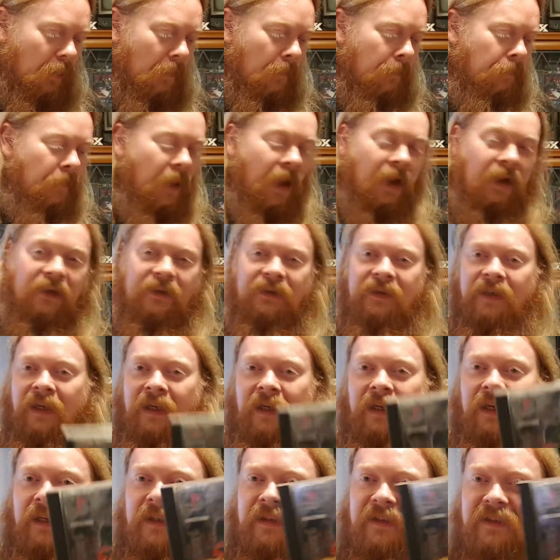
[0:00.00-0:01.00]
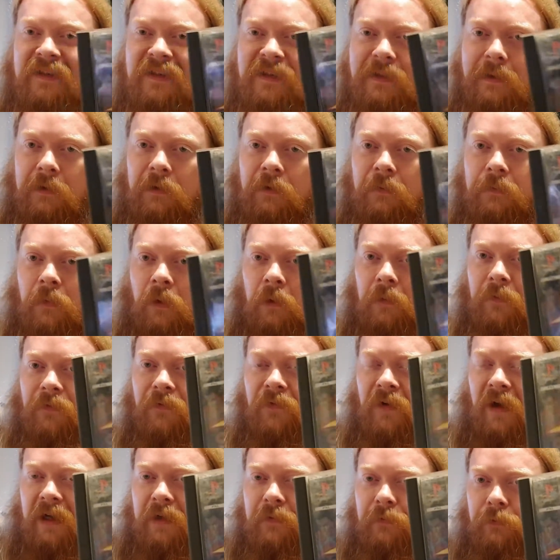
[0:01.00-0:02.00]
Maxi is still my
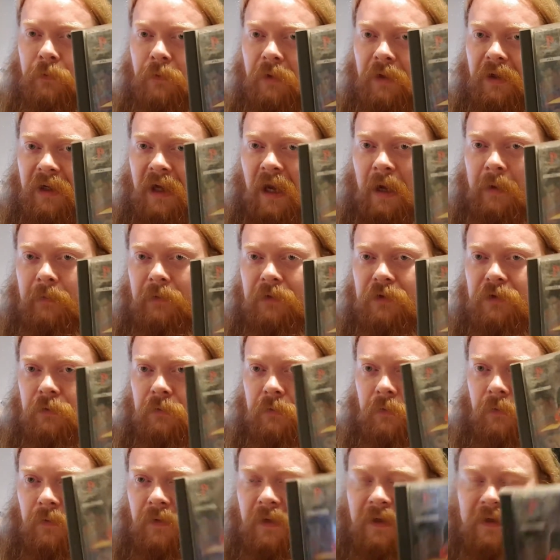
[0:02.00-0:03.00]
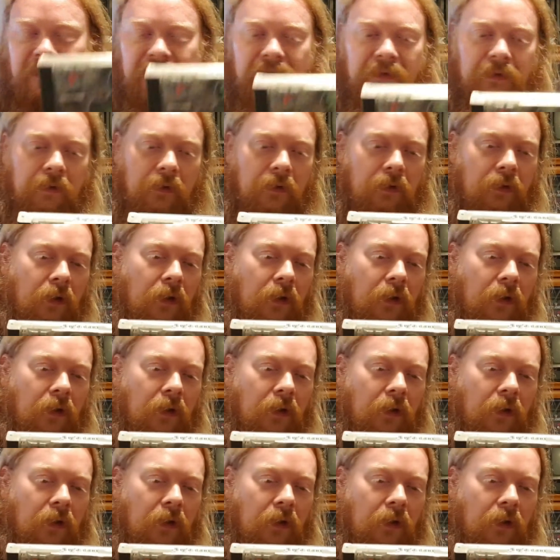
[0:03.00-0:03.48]
favourite character on this.